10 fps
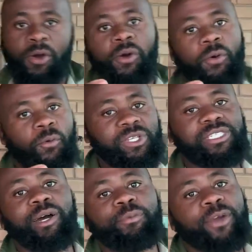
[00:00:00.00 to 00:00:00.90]
What's
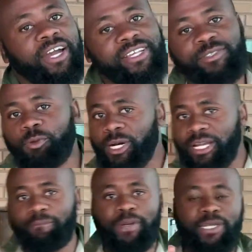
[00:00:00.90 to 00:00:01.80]
up, guys?
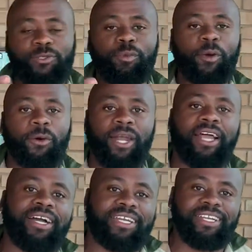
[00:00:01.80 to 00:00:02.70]
Welcome back to Makwala
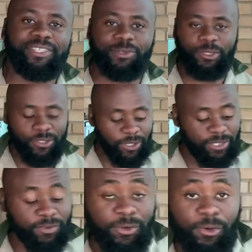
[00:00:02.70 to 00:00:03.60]
Agri. So in today's
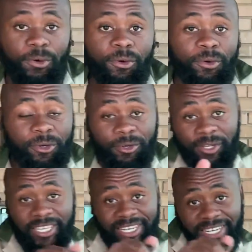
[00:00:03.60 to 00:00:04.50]
video,
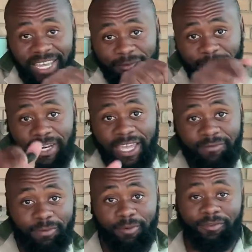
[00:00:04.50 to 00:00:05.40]
gidi knife
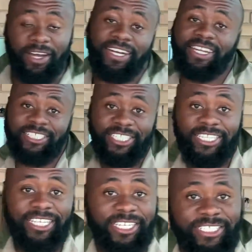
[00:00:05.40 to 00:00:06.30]
bafana di shit
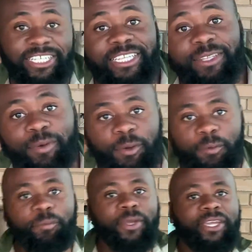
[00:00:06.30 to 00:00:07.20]

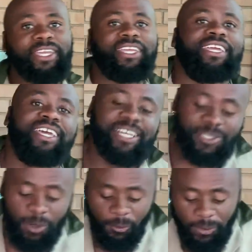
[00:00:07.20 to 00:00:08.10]
malume.
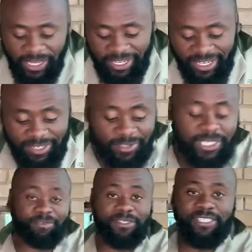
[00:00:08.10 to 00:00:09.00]
So we have
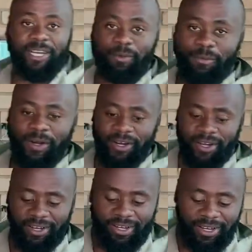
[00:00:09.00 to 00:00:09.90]
received some
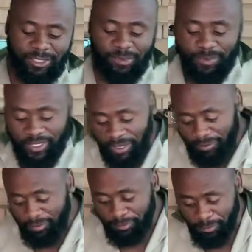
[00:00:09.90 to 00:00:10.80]
awesome stuff
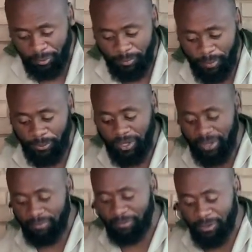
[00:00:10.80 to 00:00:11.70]
from
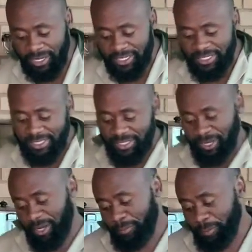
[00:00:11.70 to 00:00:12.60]
our friends
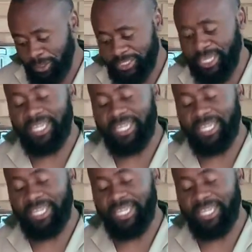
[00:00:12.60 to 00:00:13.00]
Poltek.